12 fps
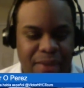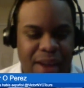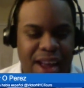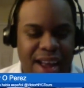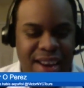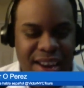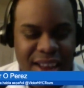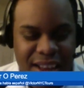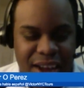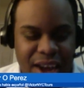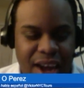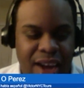big
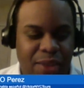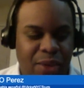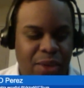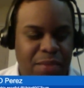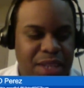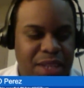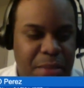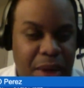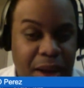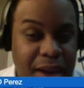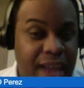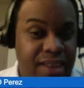fan of the Rugby
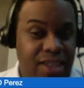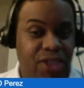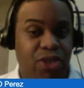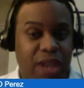City podcast.